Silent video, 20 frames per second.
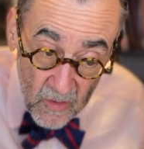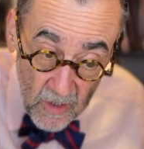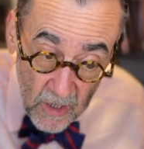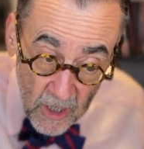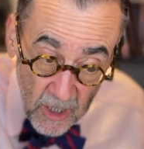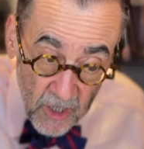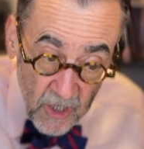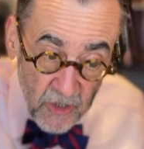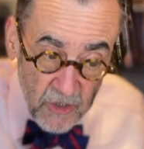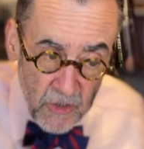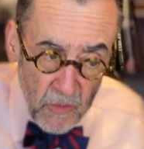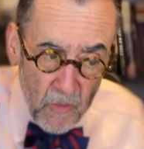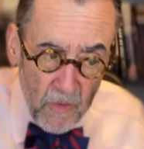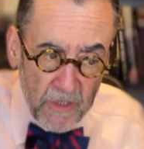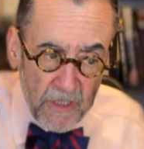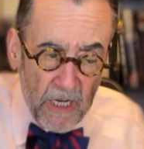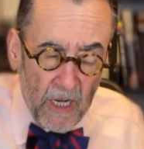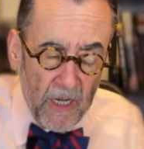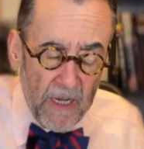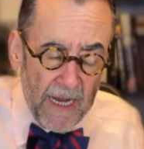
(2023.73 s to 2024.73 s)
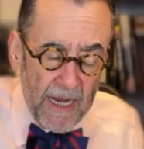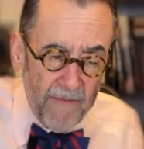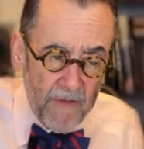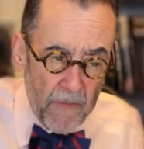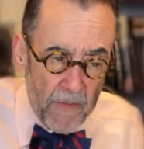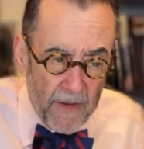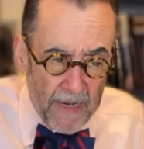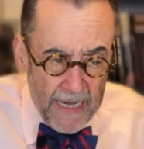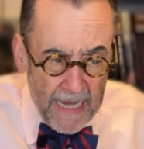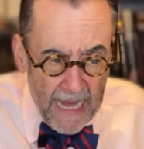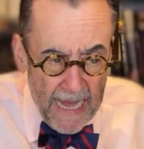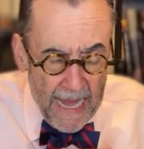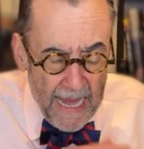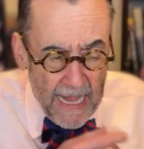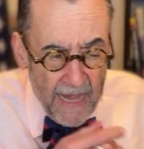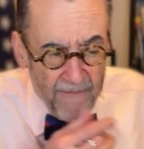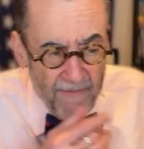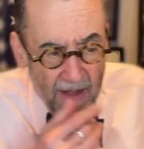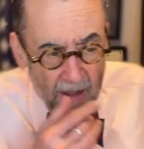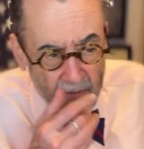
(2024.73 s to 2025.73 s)
Because you were telling everybody, and
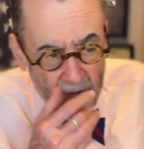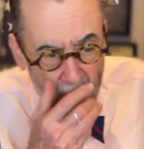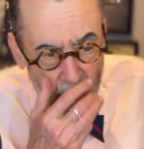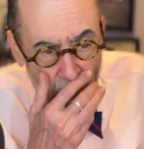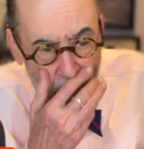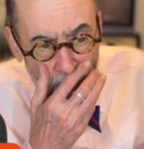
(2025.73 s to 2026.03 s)
if I recall